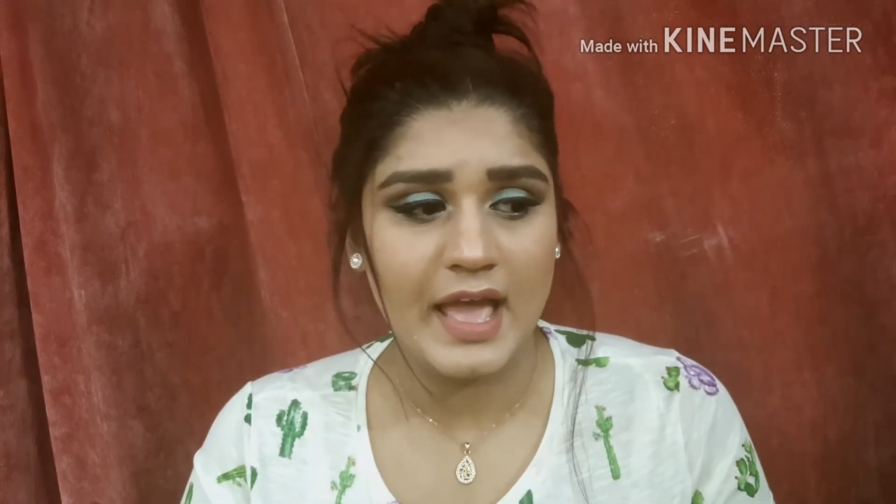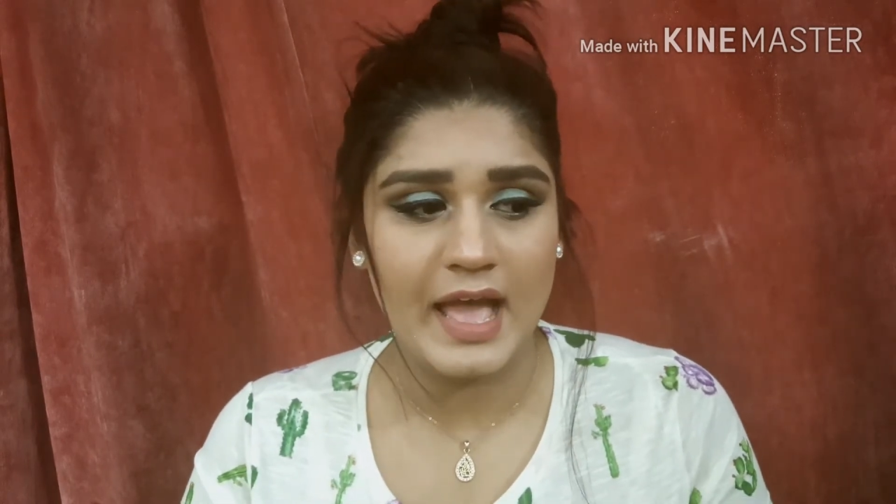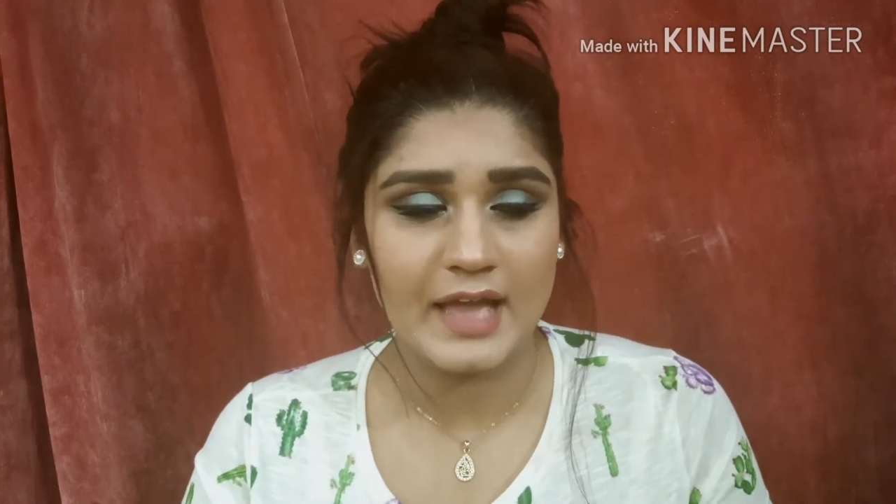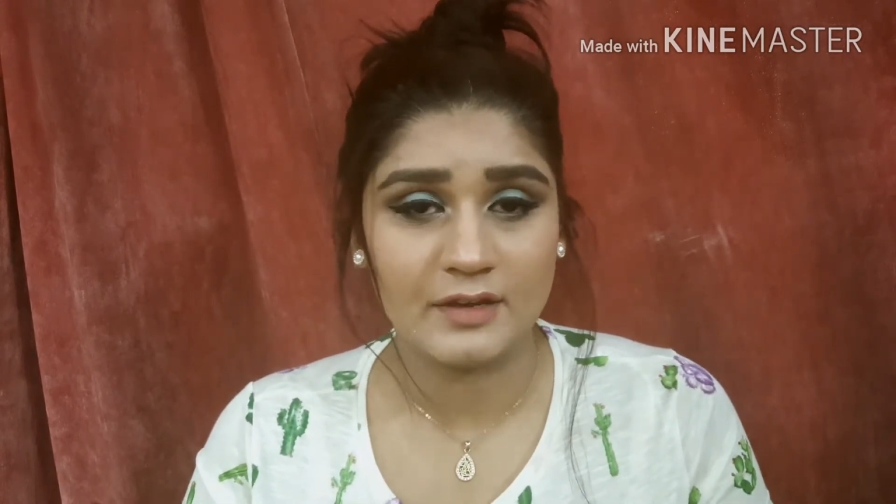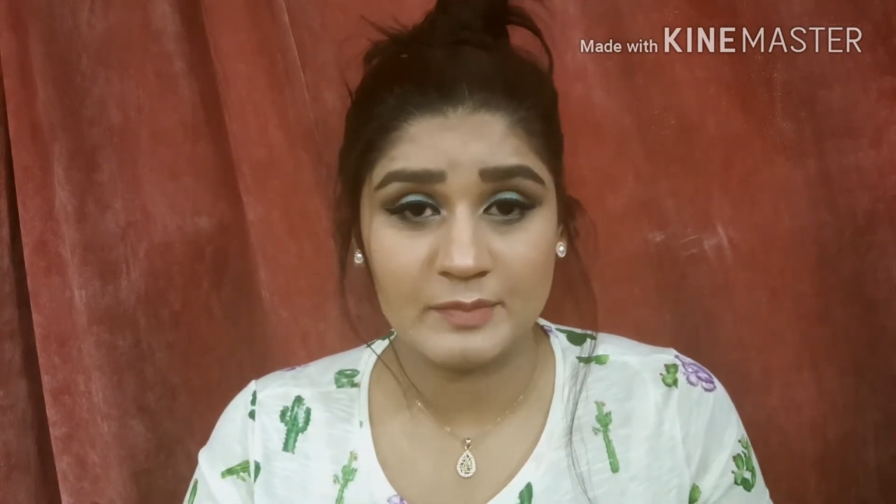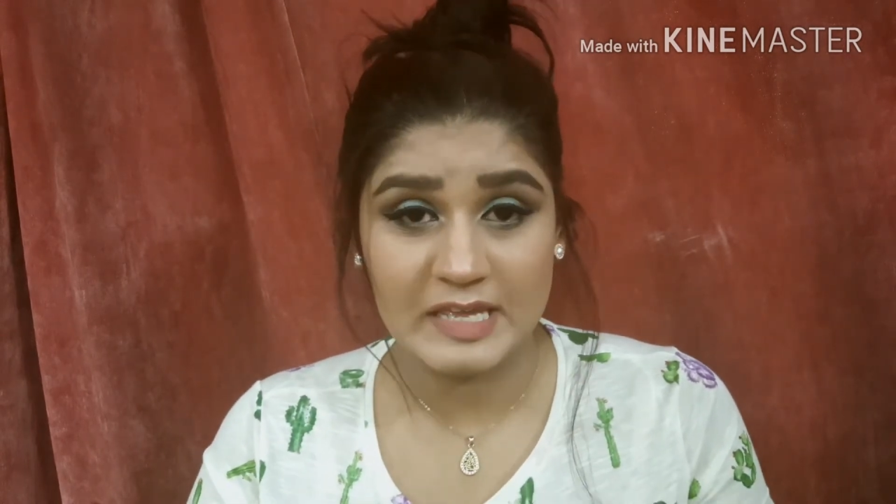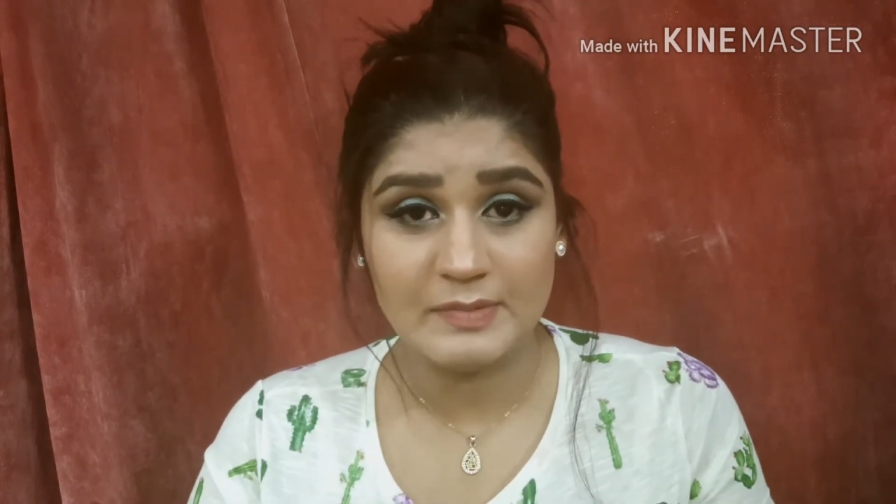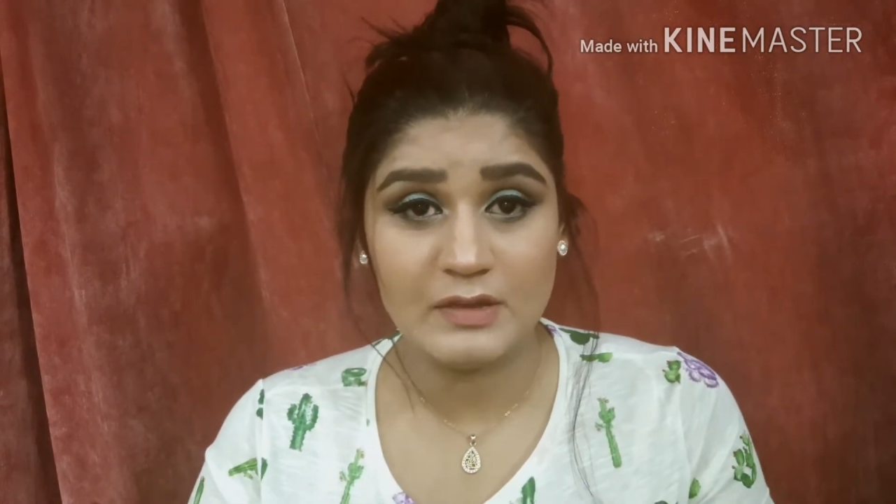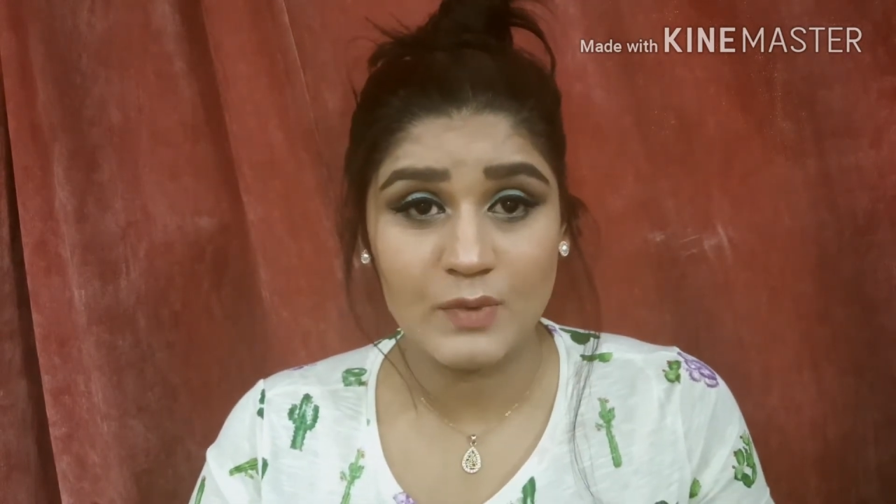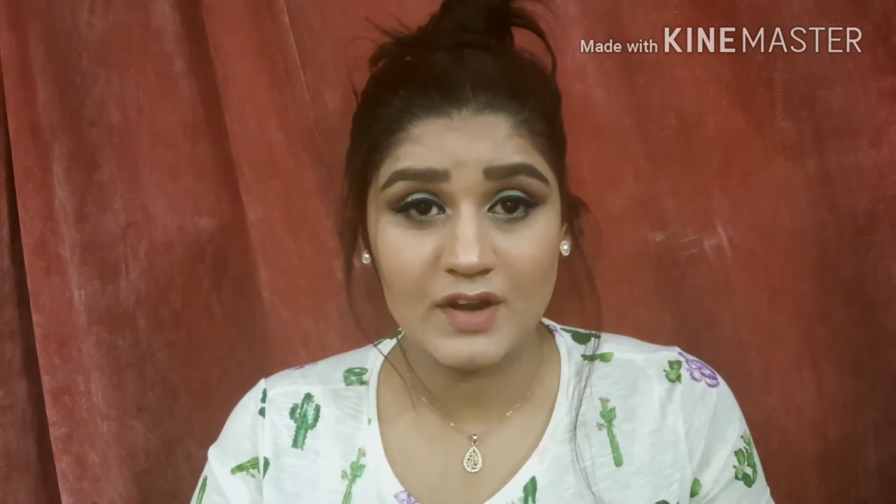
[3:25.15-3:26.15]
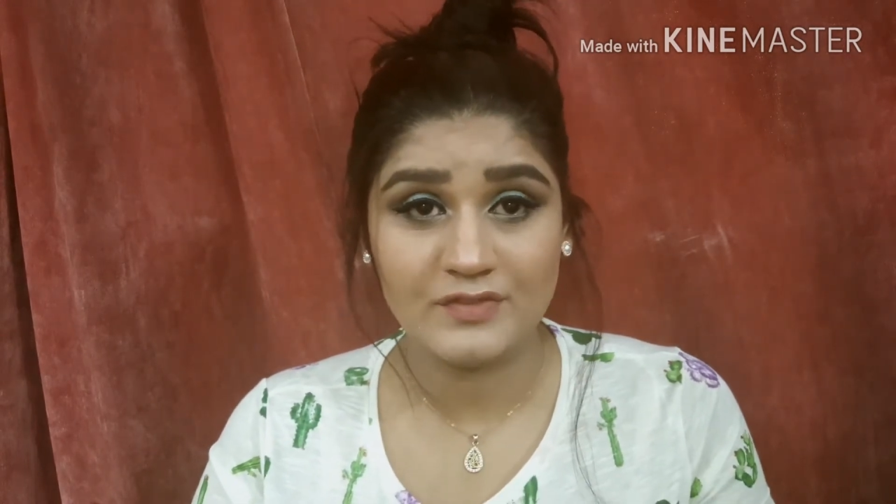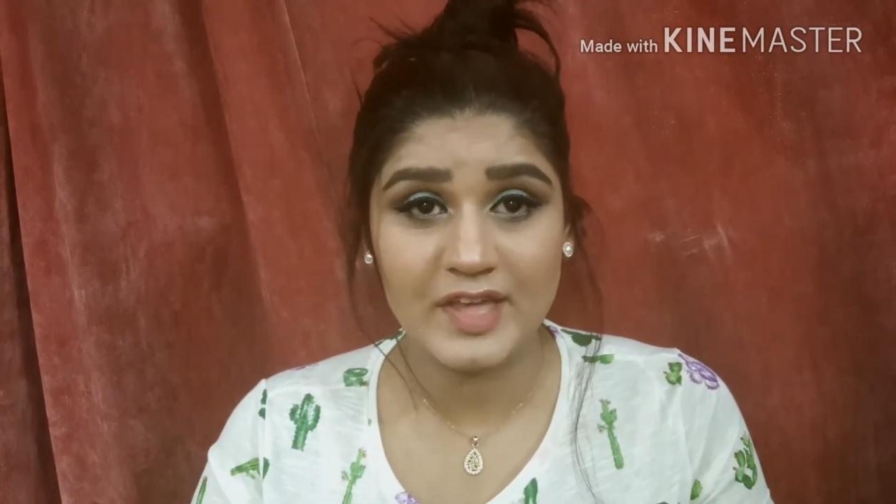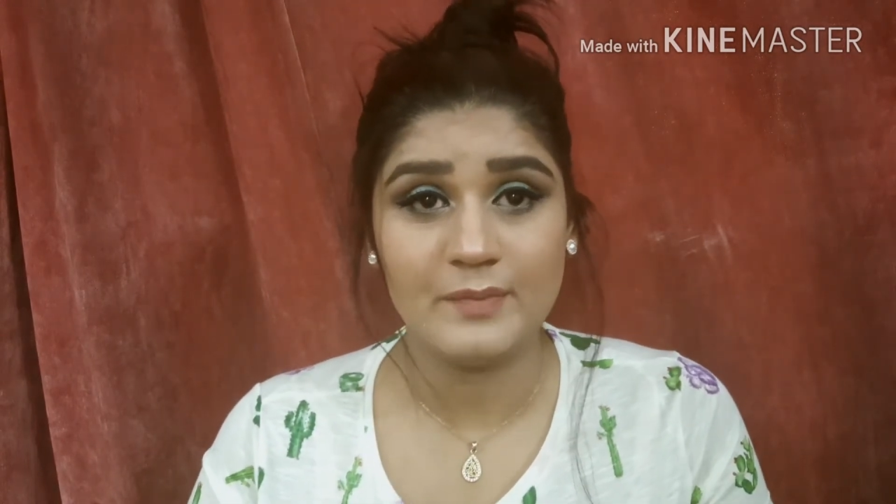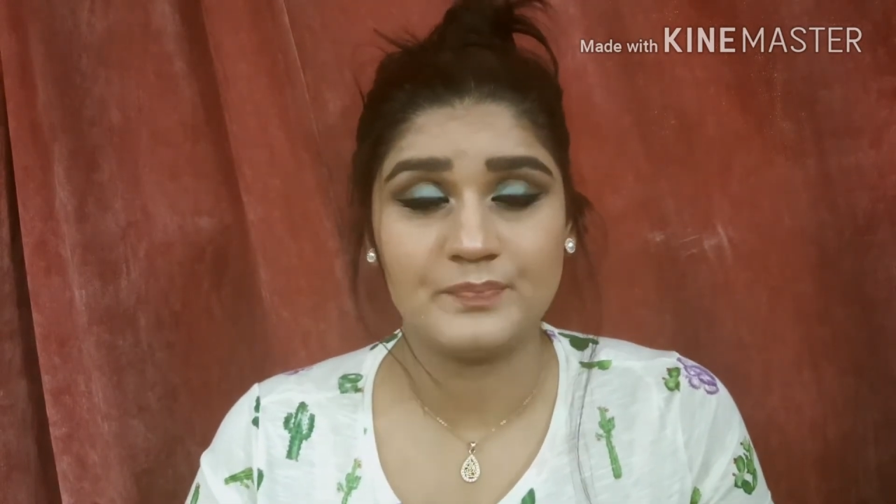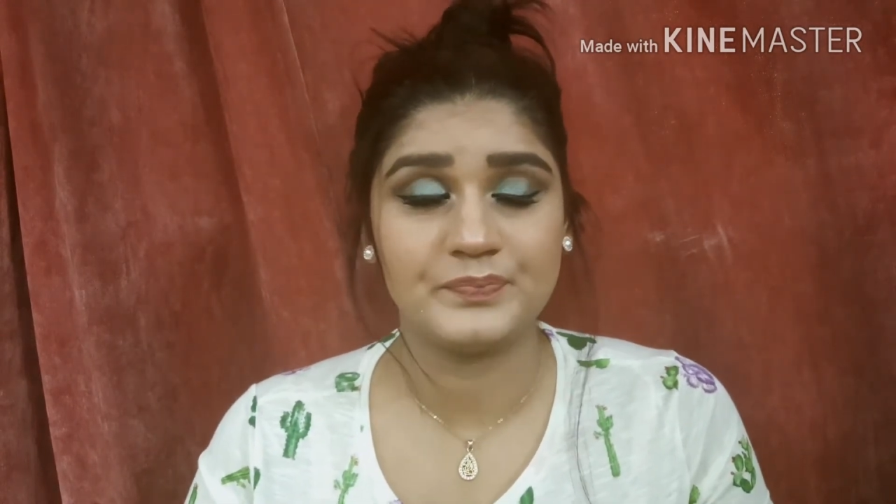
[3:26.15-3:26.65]
and me being one of
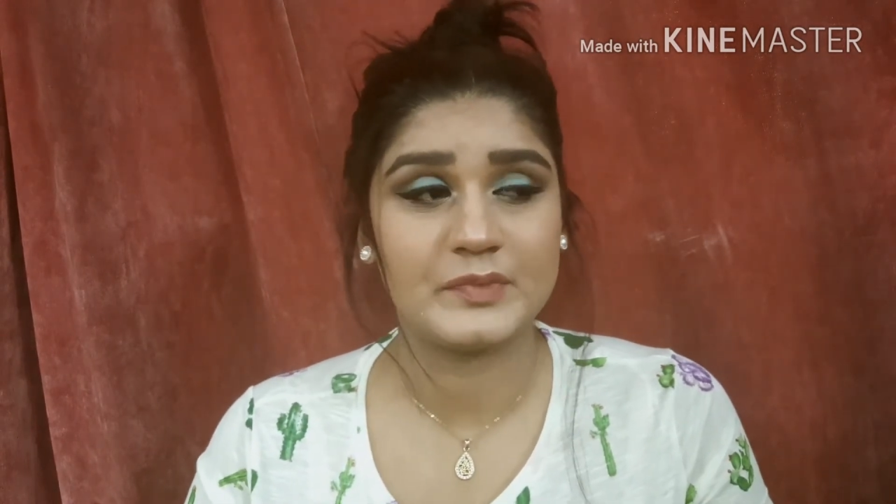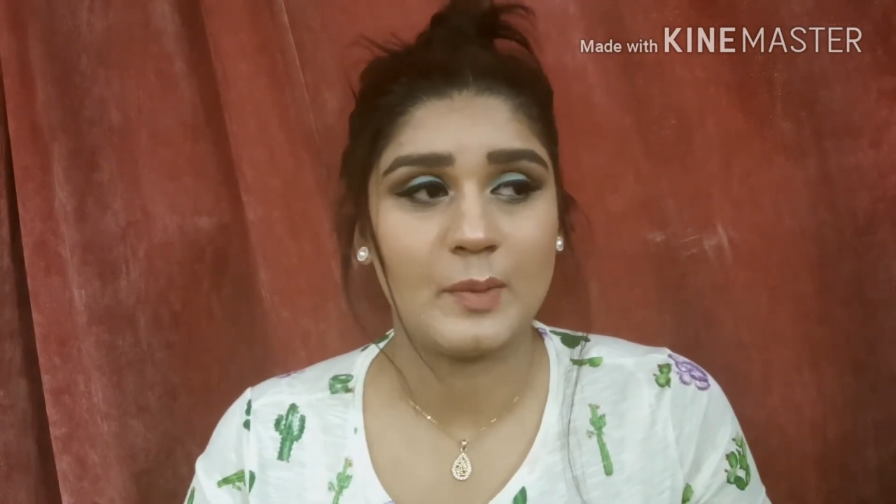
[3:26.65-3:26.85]
them.